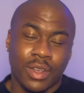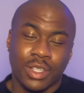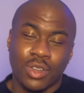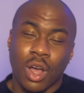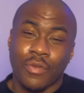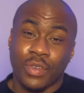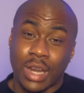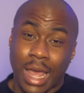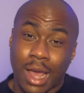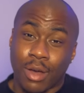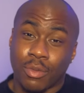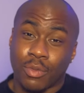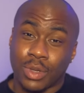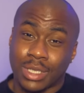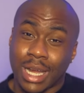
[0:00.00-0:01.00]
He's gone for
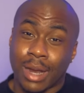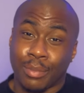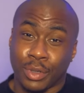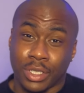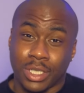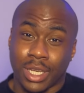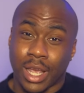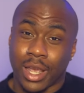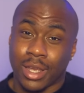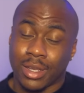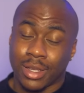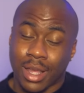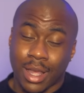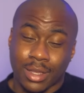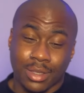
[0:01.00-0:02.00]
now, which I appreciate.
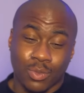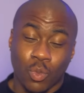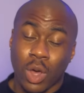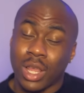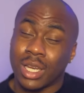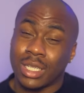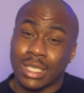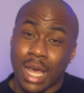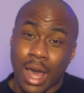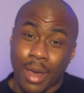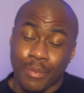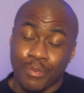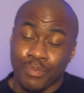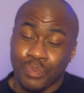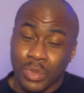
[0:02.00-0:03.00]
One at a time.